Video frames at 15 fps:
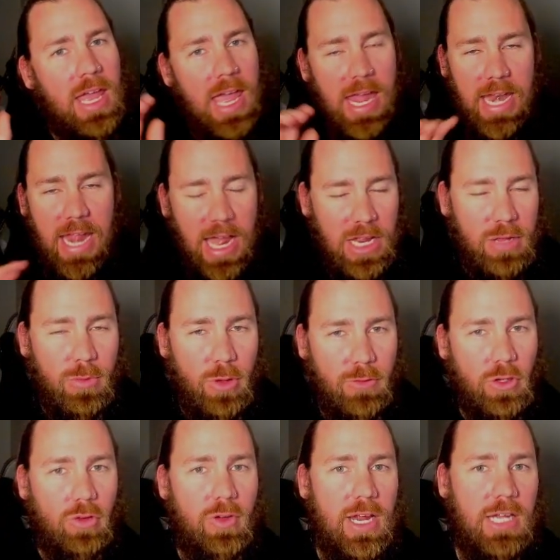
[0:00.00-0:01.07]
and how you're
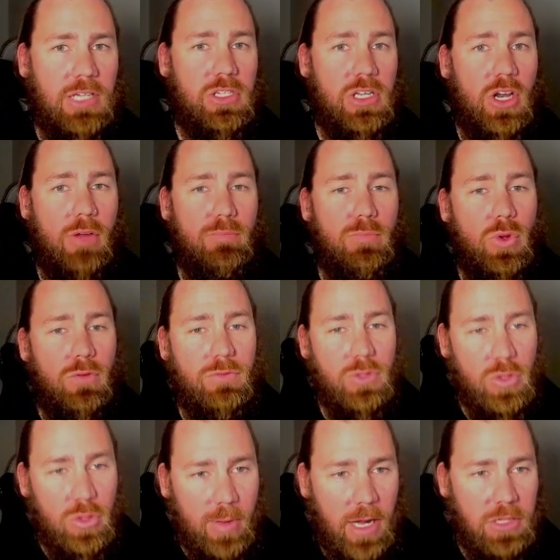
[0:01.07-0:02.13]
moving around, so you don't move
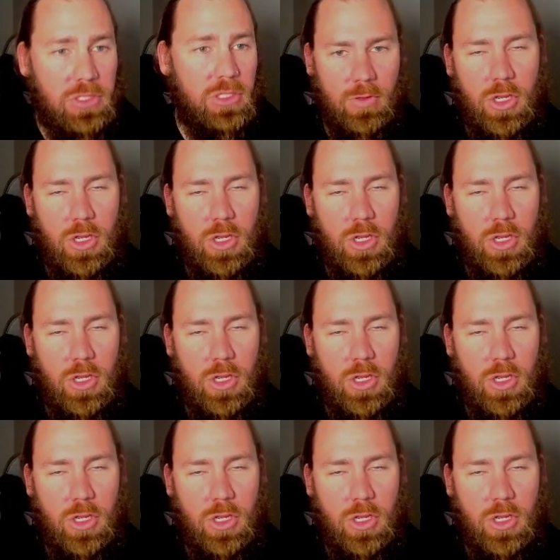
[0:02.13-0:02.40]
too much.